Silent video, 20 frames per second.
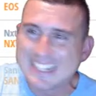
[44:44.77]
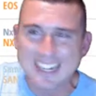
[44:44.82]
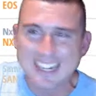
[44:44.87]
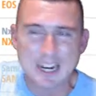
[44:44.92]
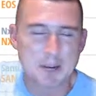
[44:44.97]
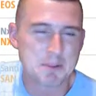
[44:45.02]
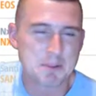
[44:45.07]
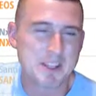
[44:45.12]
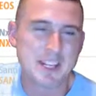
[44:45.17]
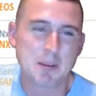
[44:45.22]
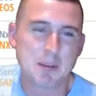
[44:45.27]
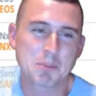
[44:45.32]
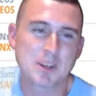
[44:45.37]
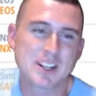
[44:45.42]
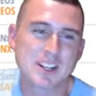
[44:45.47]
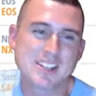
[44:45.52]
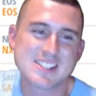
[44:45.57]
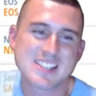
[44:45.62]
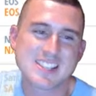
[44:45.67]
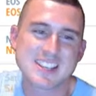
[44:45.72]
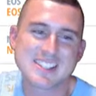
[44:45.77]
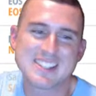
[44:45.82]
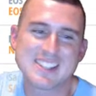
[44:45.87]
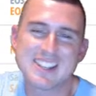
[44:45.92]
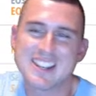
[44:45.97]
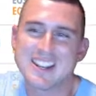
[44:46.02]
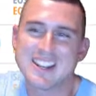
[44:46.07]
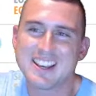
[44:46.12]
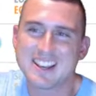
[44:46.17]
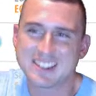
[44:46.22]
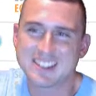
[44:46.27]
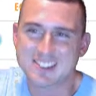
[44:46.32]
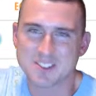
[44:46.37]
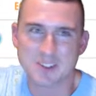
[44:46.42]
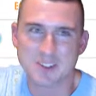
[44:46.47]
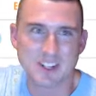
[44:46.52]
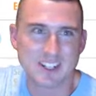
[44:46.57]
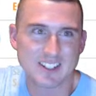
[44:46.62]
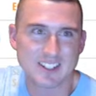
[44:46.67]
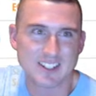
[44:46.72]
I mean, I'm going to say 10x,
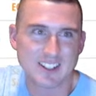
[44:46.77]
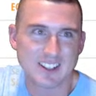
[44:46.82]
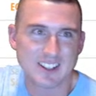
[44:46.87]
right?